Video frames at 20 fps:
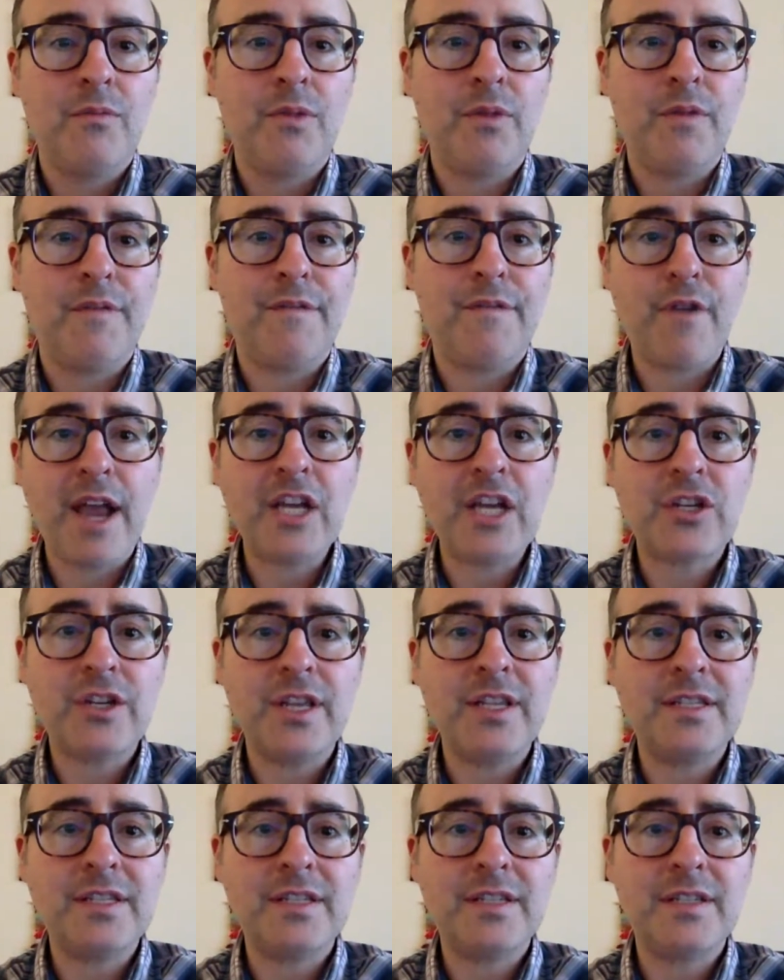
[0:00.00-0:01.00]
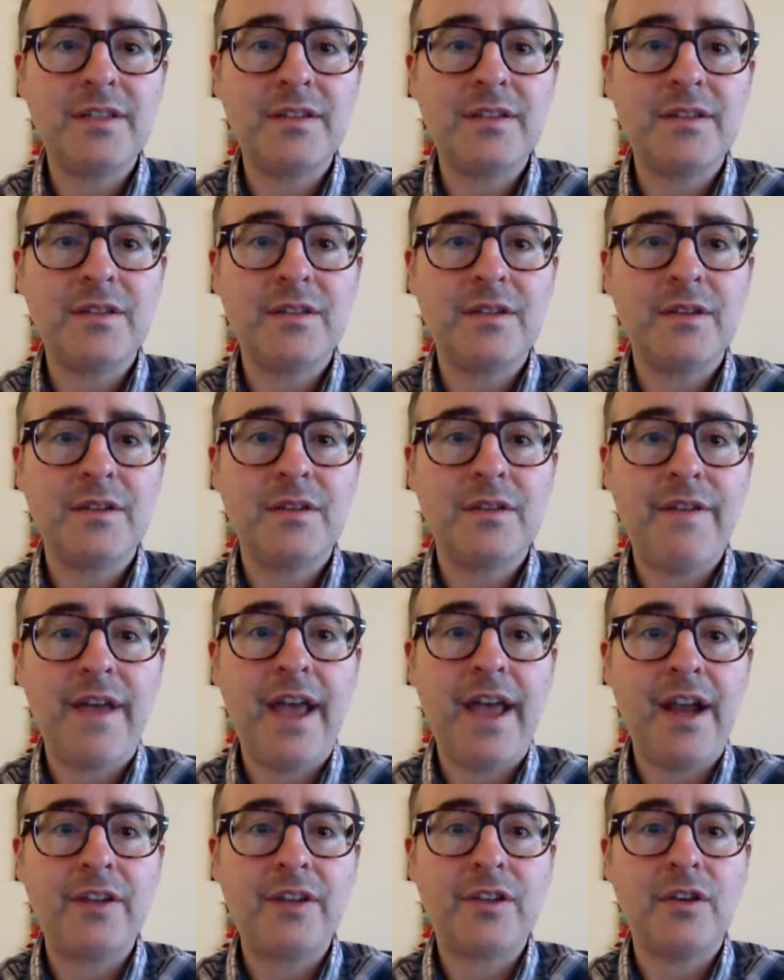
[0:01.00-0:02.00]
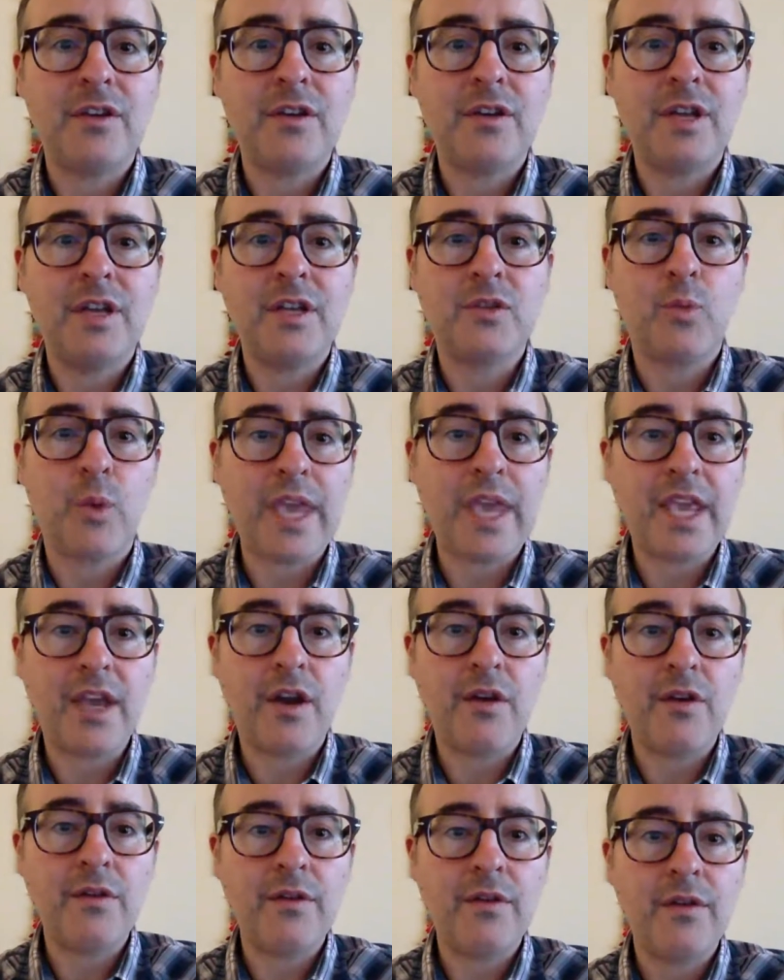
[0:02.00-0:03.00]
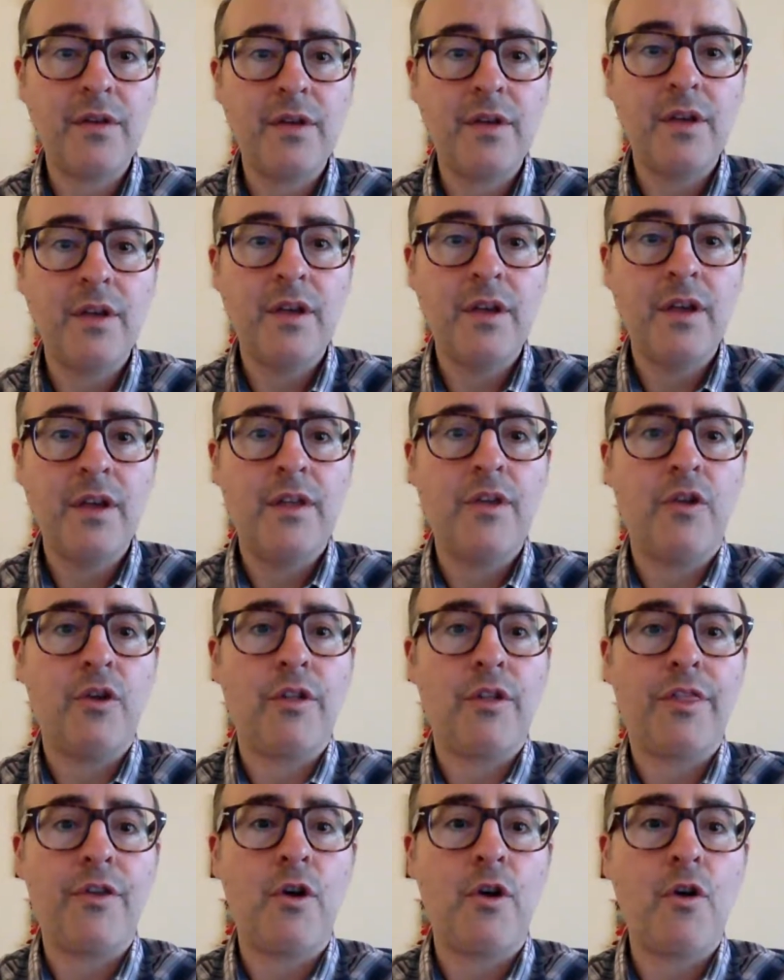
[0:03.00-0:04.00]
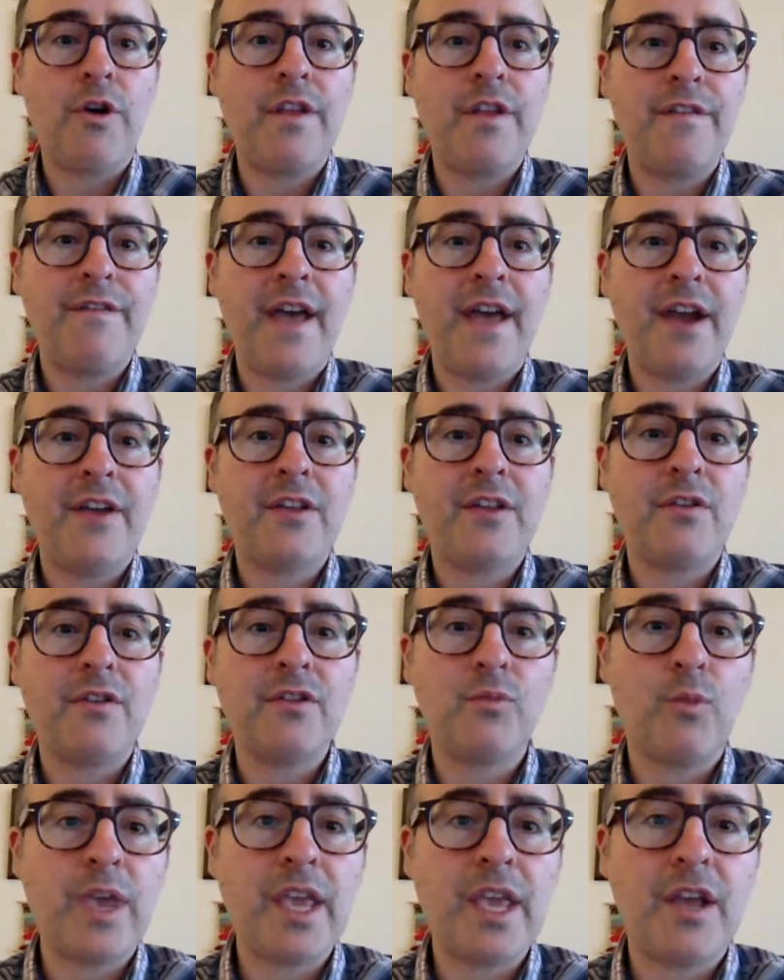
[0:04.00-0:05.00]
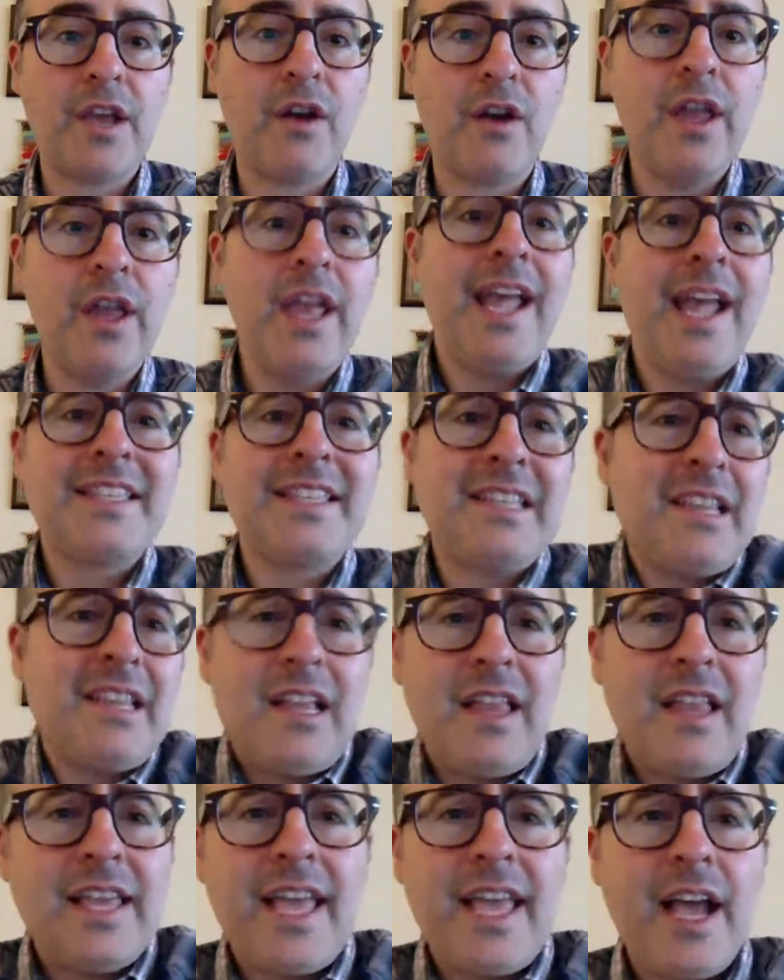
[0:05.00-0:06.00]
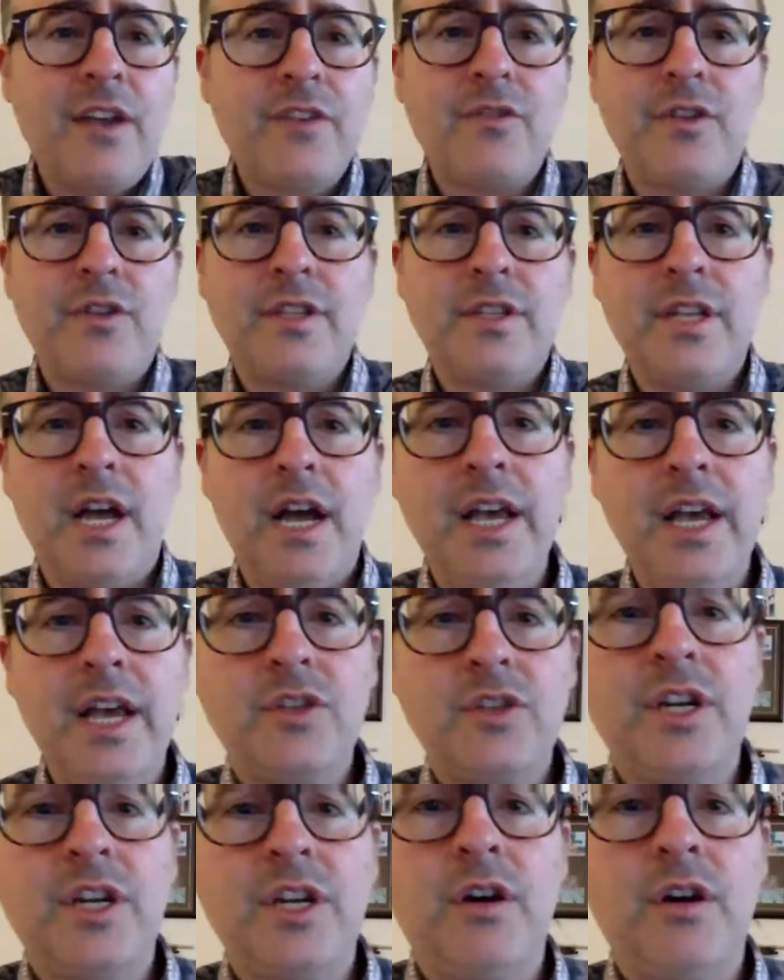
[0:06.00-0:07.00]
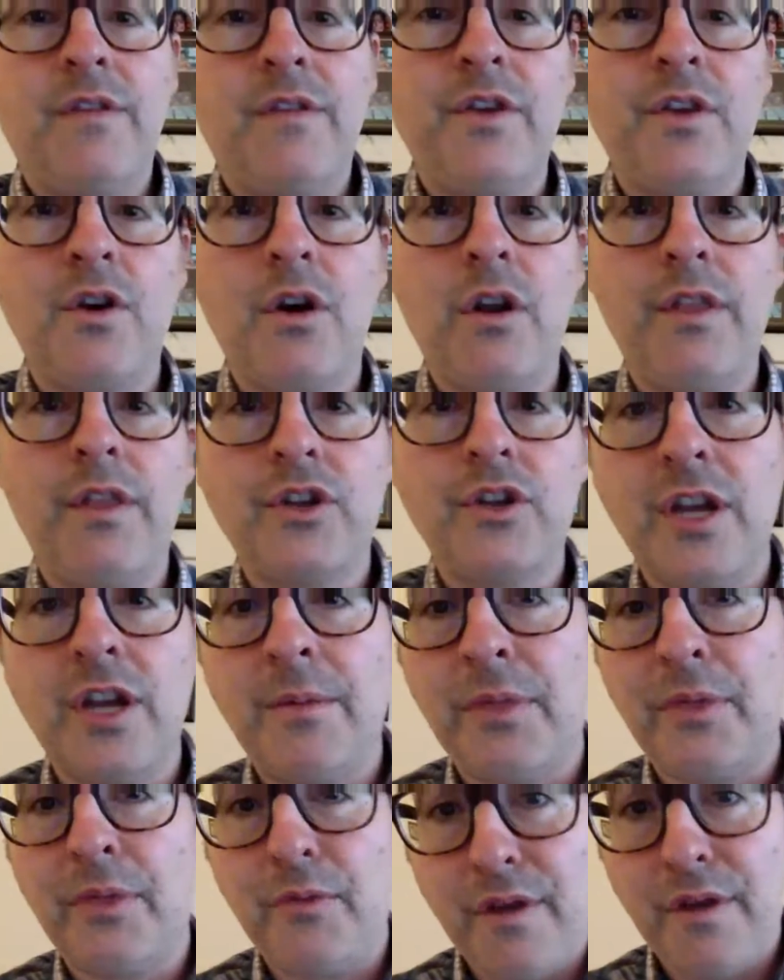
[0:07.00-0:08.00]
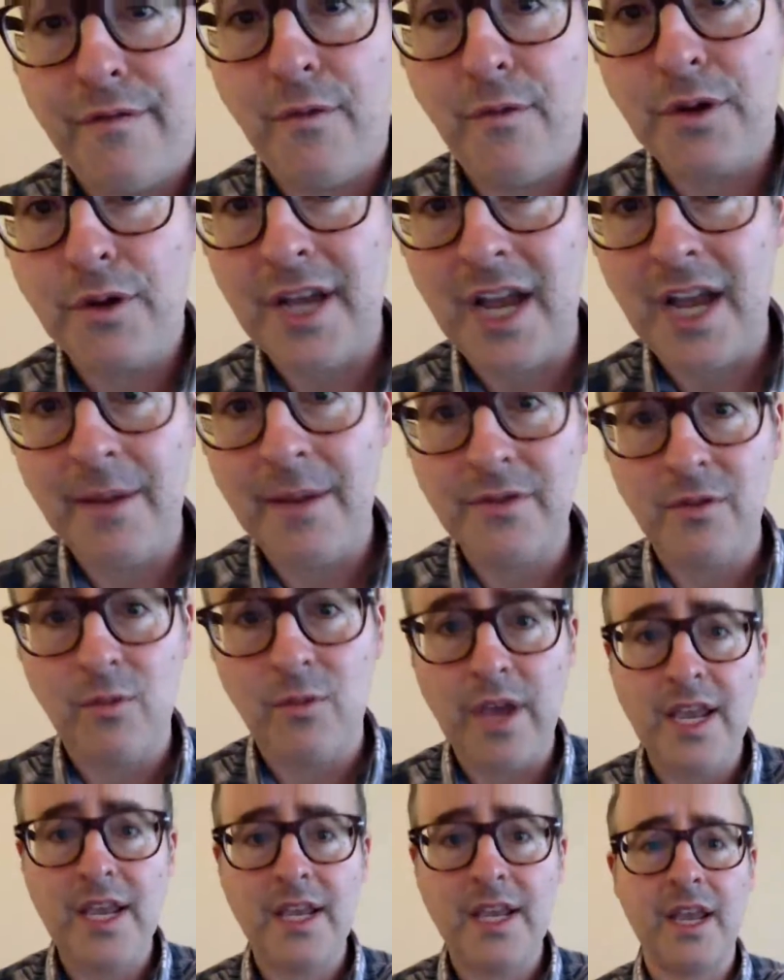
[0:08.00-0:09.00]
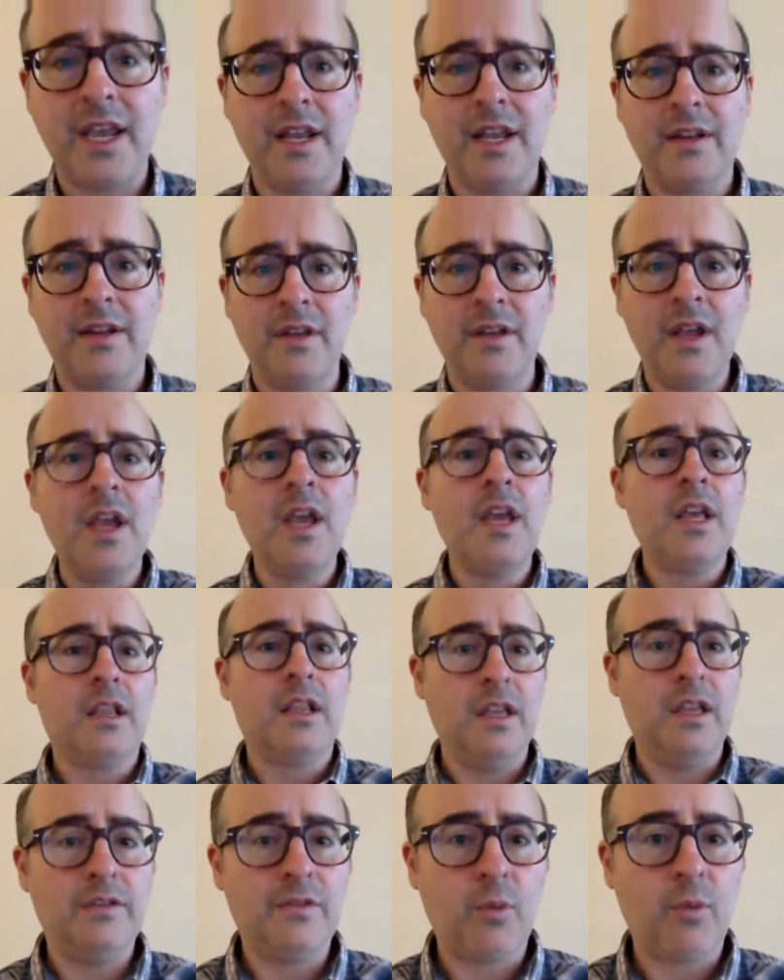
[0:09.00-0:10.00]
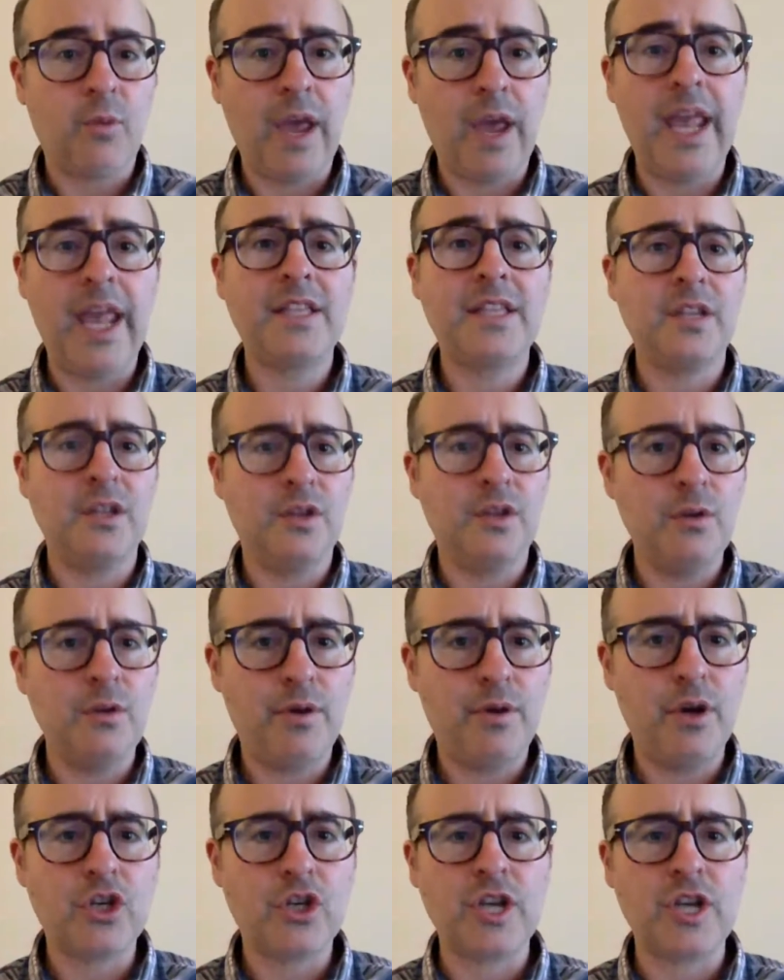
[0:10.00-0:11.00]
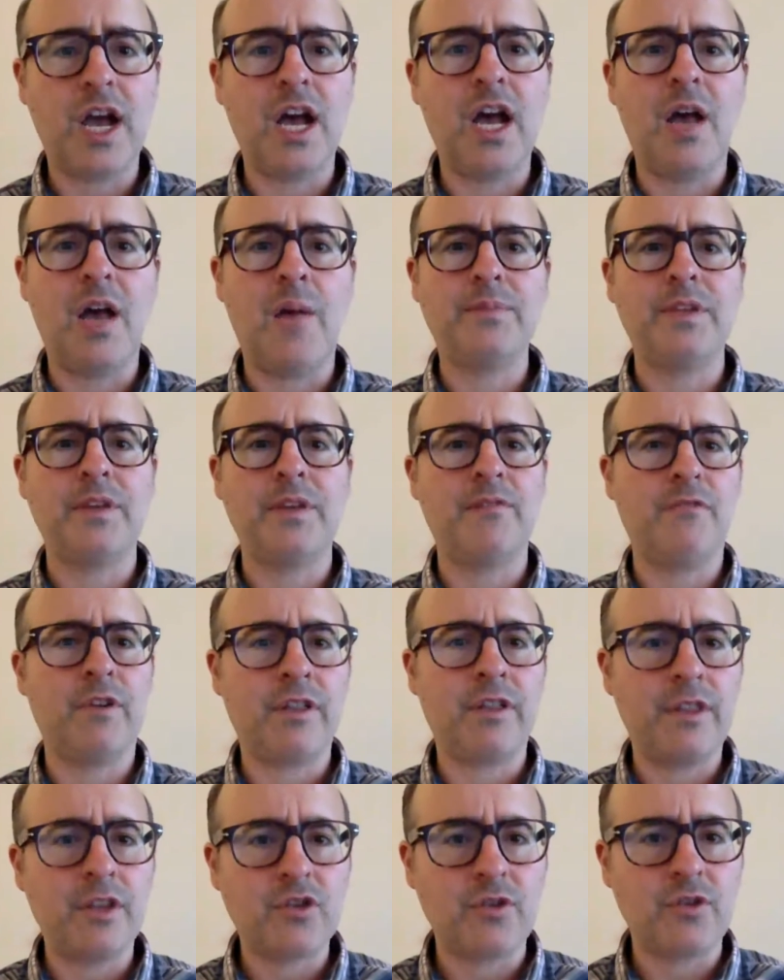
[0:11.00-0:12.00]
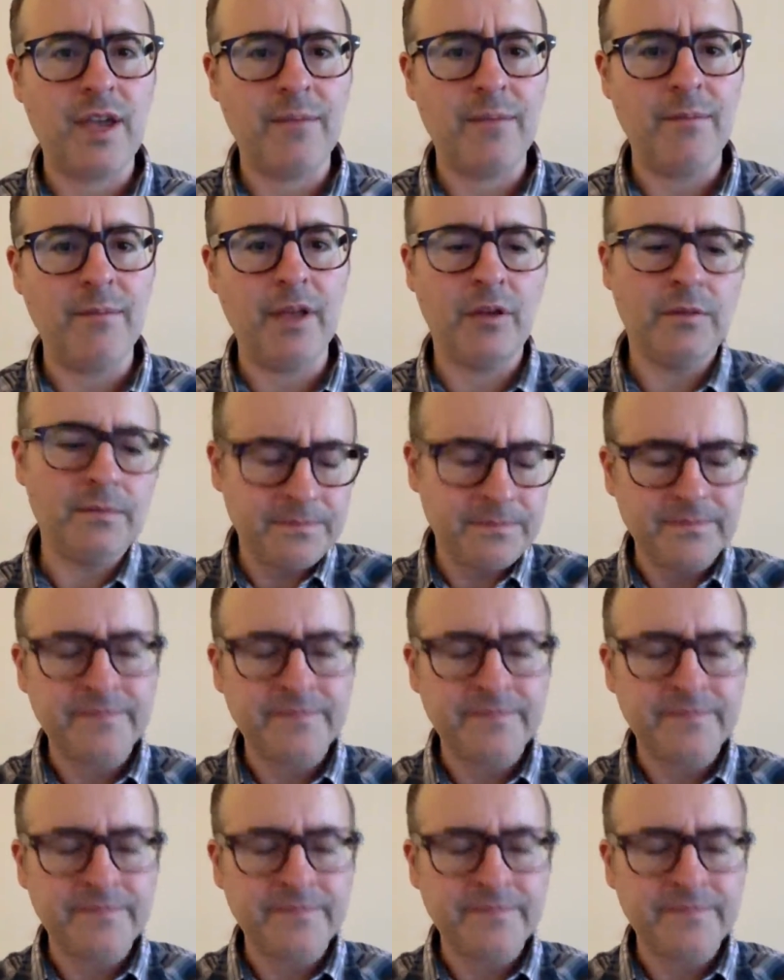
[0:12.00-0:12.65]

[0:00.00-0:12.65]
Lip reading: The freshness factor is weaker. Your authority factor is weaker. It's a lot like exercise. You know, if you go to the gym 3 or 4 times a week and lift weights and do push-ups and run on the treadmill,